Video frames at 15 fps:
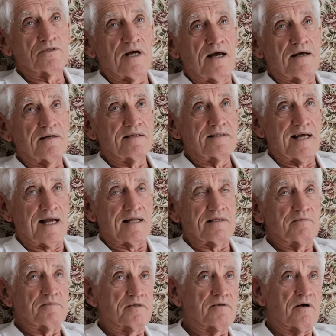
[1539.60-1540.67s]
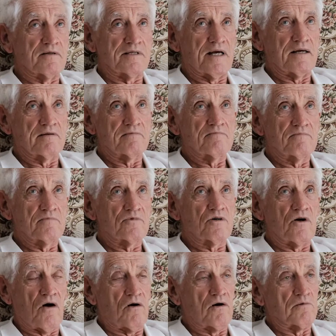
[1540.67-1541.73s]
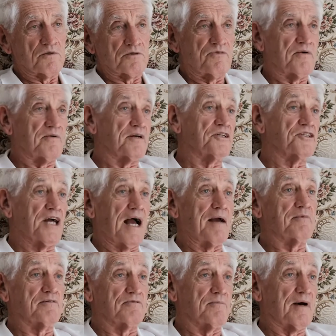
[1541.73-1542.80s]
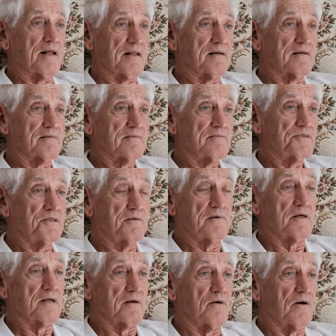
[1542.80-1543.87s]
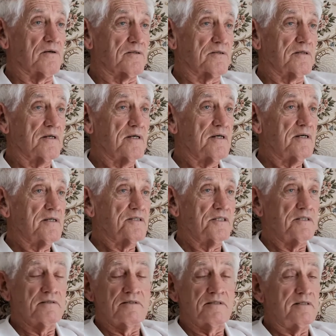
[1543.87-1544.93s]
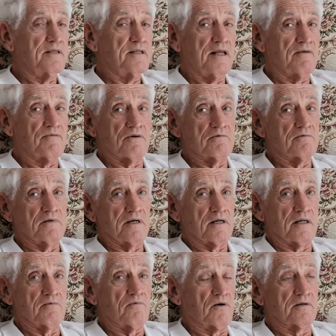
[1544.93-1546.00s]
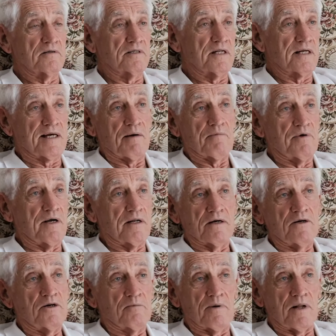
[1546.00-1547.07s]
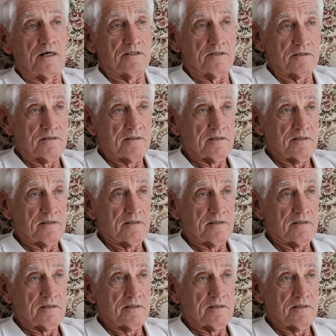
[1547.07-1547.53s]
say exactly, but I'd say Cora was very ashamed of her mother. She really was. She never really wanted you to come round to her place.